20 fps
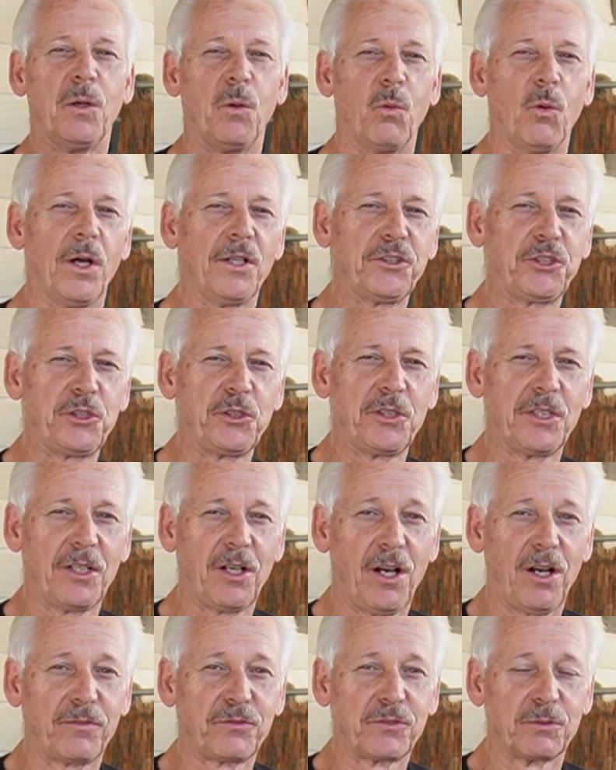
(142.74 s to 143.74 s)
once you get
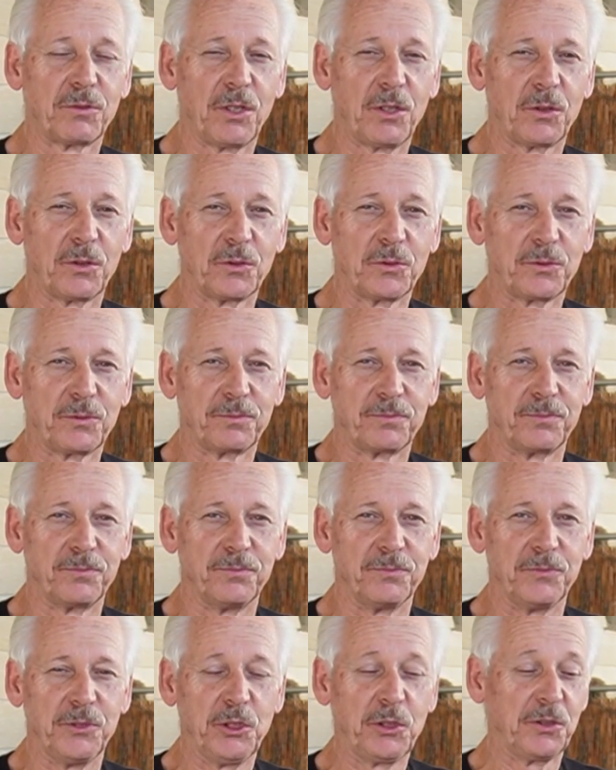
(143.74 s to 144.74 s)
off the road,
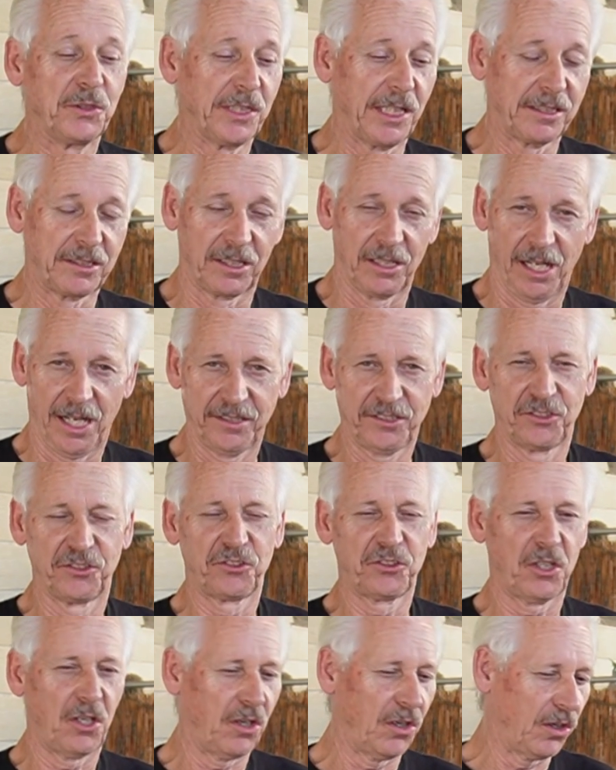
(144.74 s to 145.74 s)
you can take the license
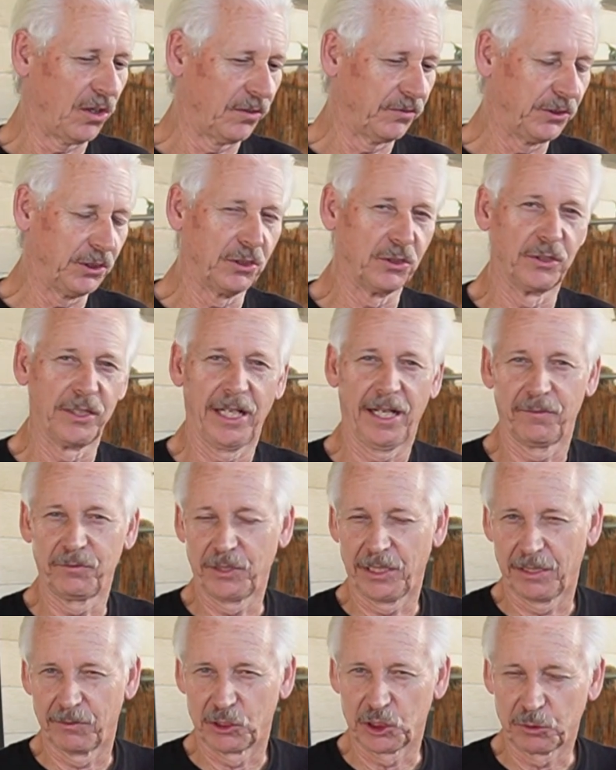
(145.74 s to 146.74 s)
off, you don't have to
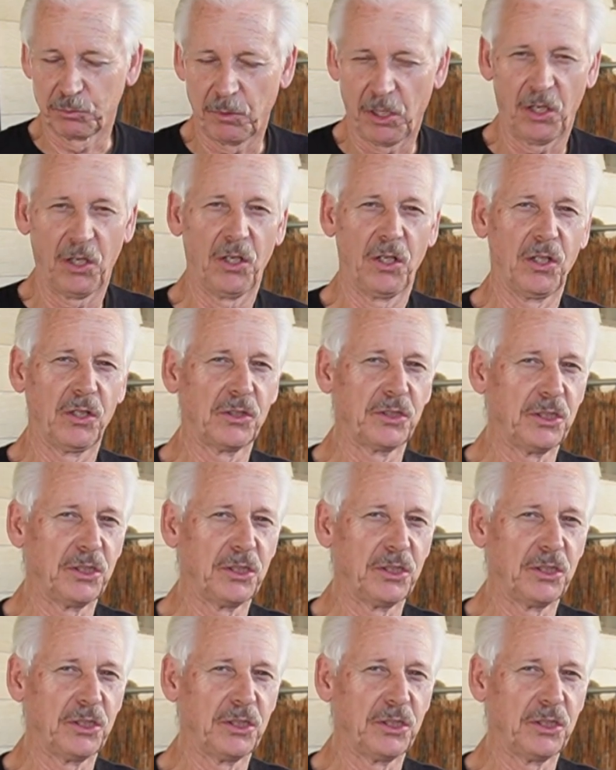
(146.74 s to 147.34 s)
have a smog,